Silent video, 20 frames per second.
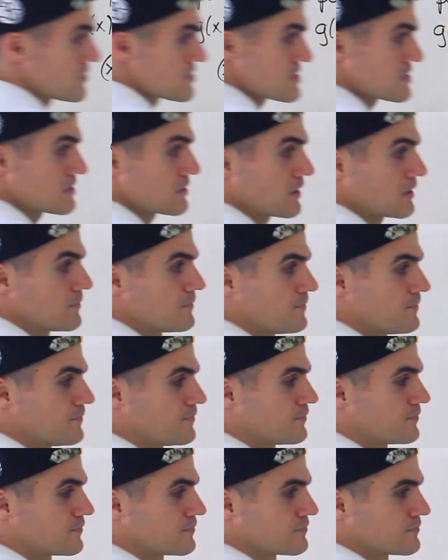to 0.
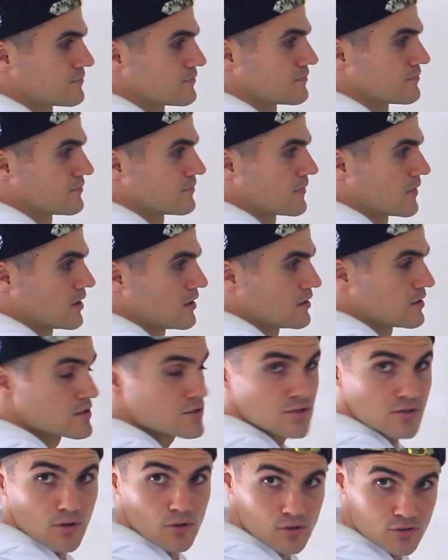
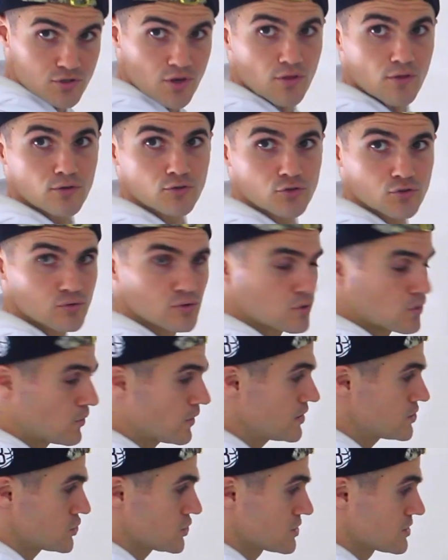So those are the two
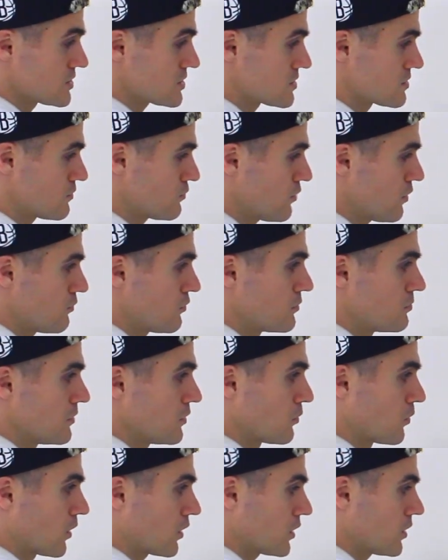equations we would
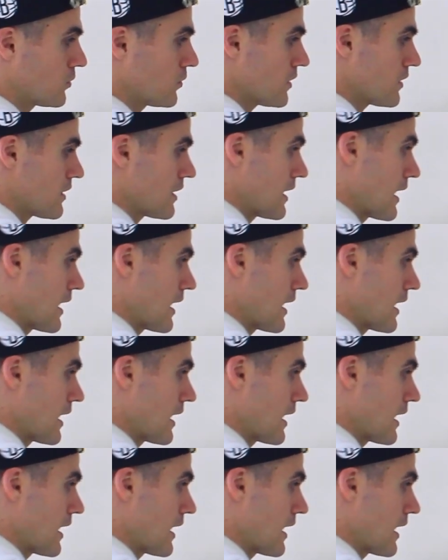be working with.